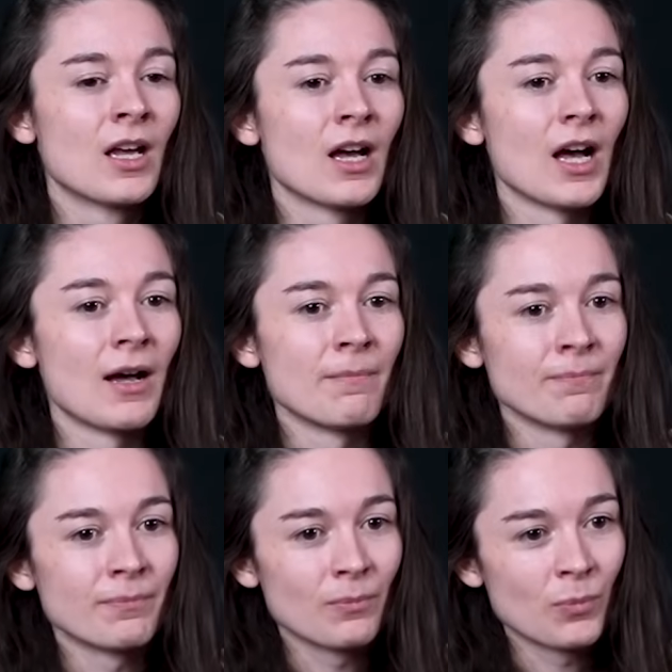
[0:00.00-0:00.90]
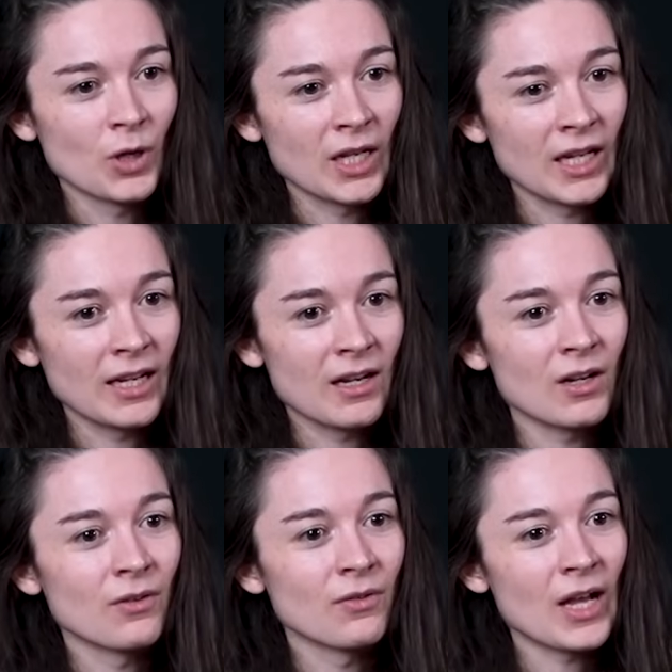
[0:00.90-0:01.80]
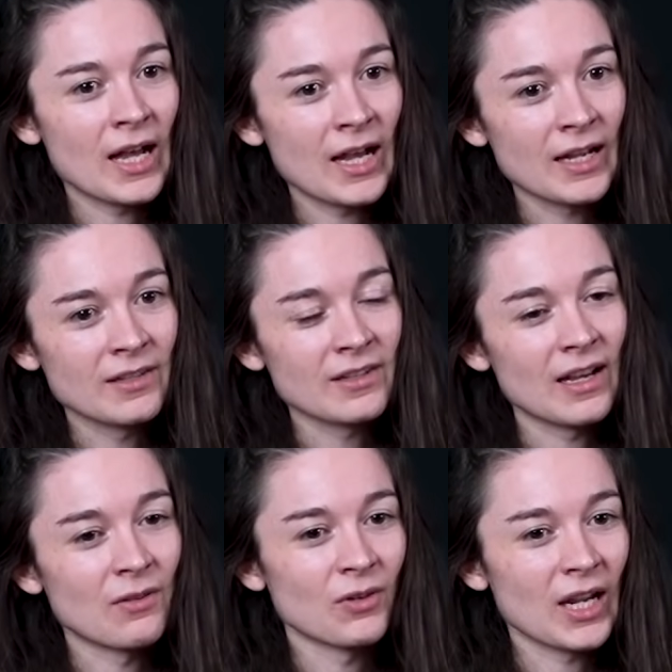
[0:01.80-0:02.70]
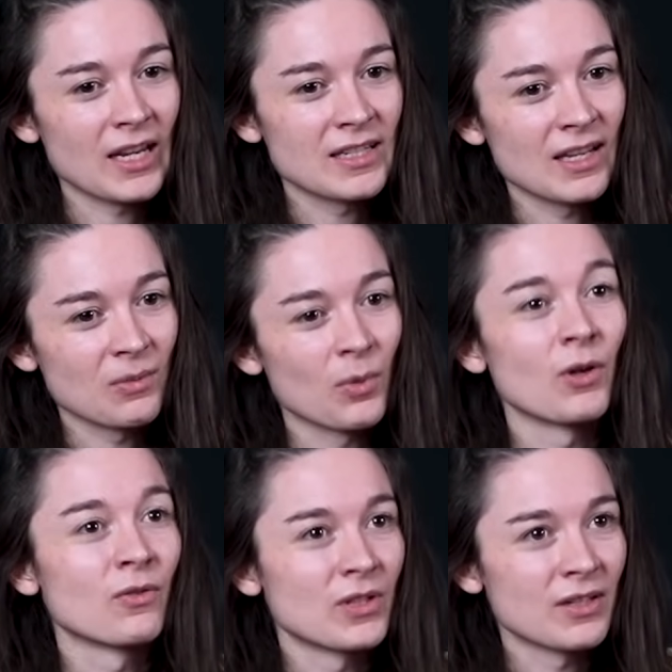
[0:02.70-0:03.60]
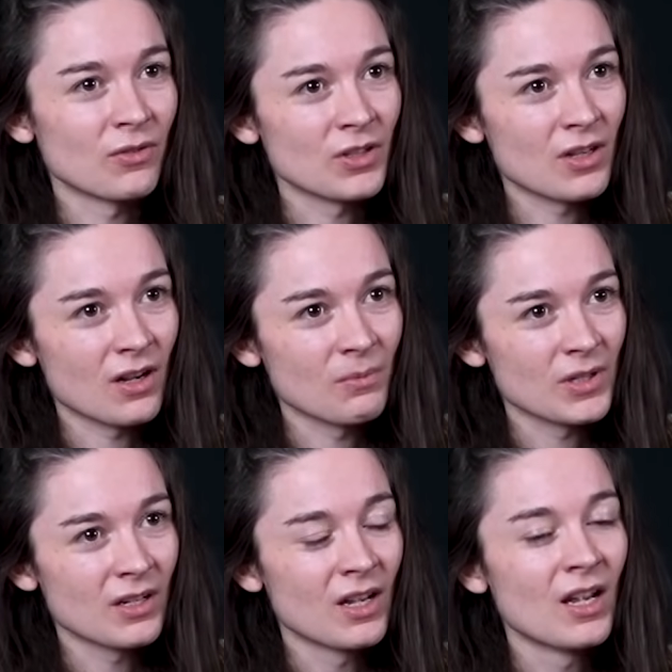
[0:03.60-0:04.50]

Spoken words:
But he kind of had advocated both at different times.